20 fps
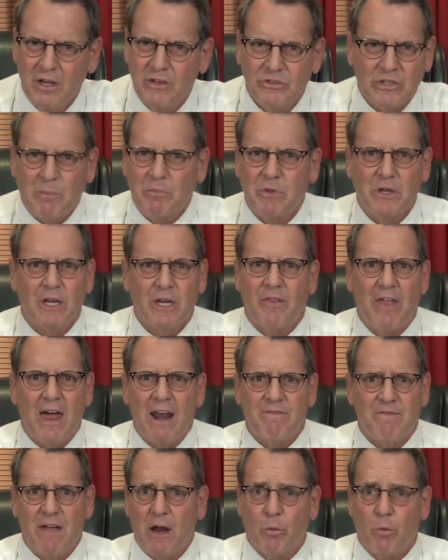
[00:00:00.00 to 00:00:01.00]
something to
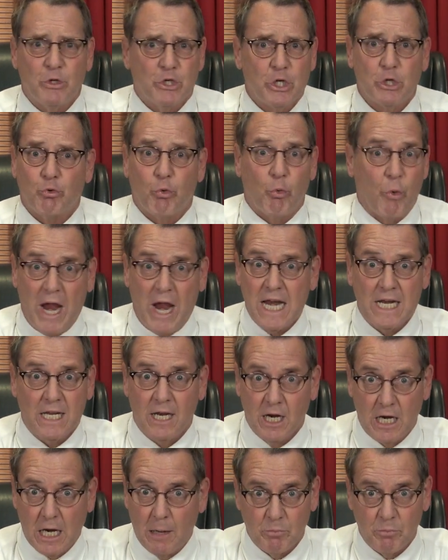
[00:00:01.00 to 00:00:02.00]
that effect were just
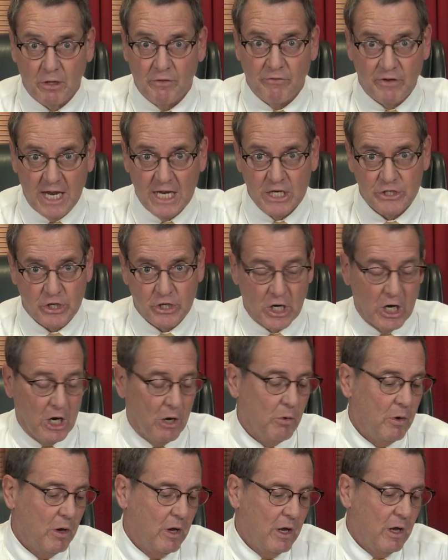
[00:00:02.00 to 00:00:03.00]
raided a couple of days
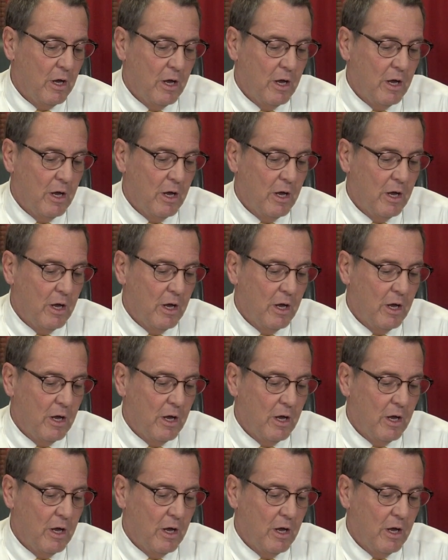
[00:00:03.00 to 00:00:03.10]
ago.